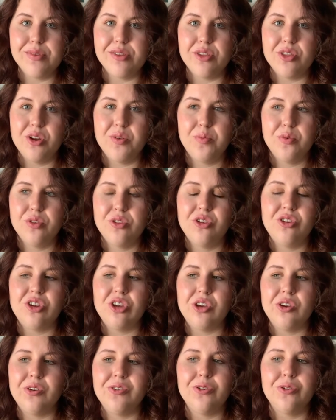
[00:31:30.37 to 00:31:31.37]
So they're both
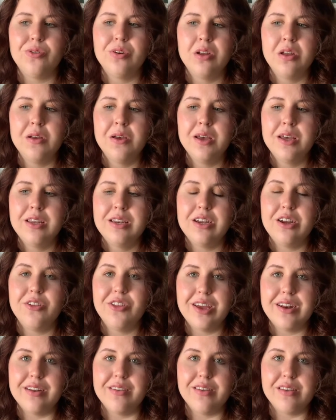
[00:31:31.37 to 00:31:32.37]
due near the
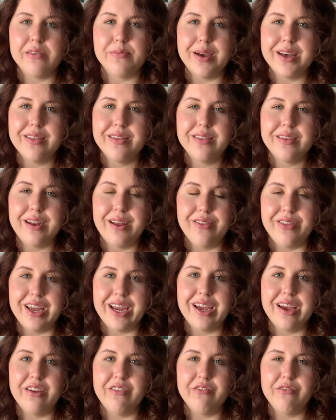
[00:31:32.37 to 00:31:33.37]
end of this month, and I
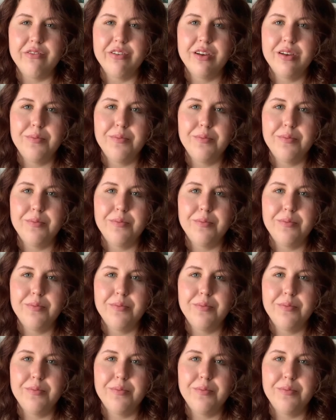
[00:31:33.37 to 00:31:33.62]
think I've